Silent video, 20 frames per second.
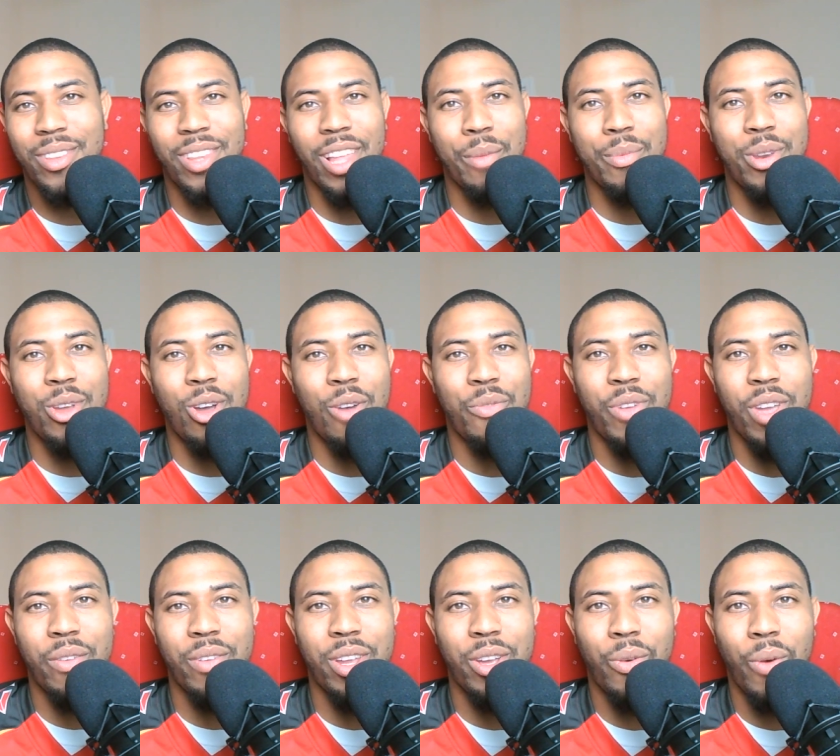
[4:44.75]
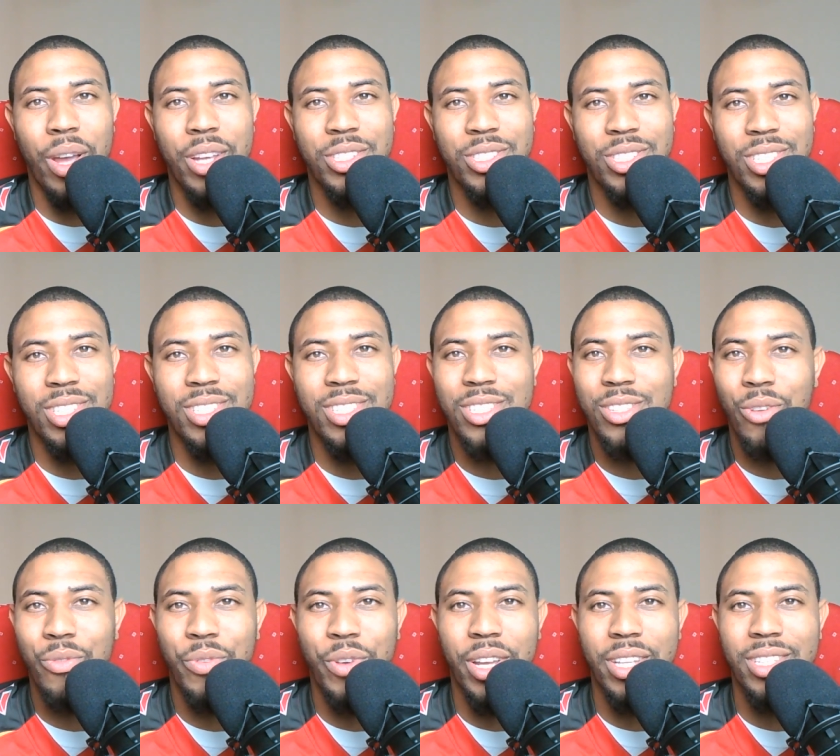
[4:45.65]
Let me know if you have any questions.
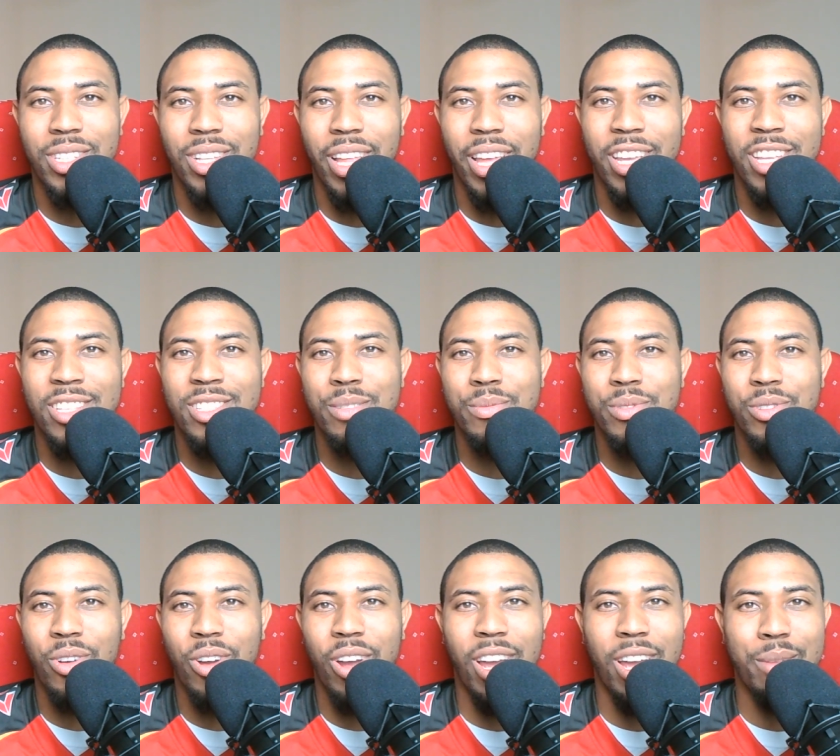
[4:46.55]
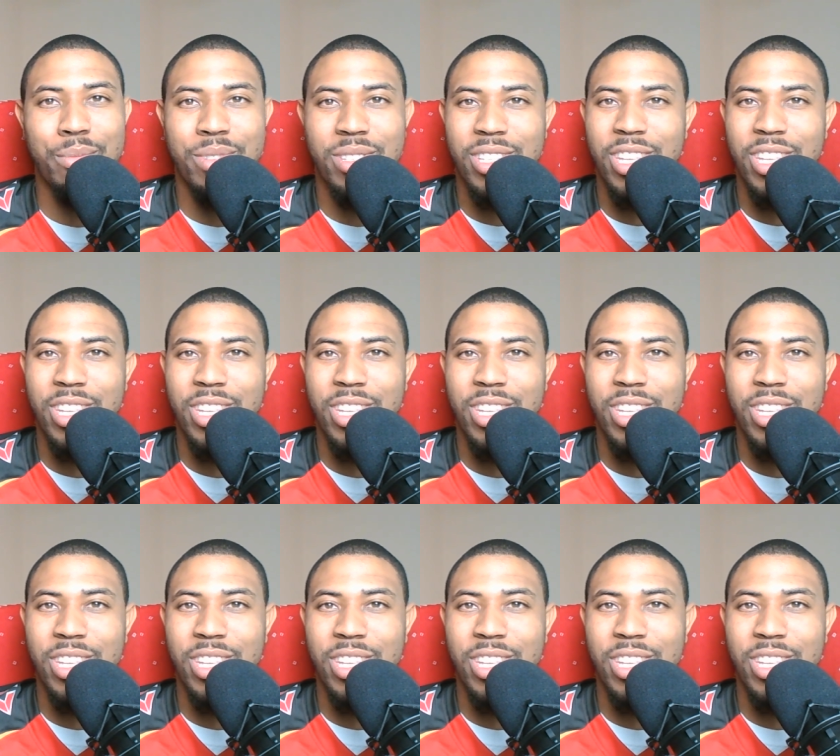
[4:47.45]
Don't forget to like and subscribe.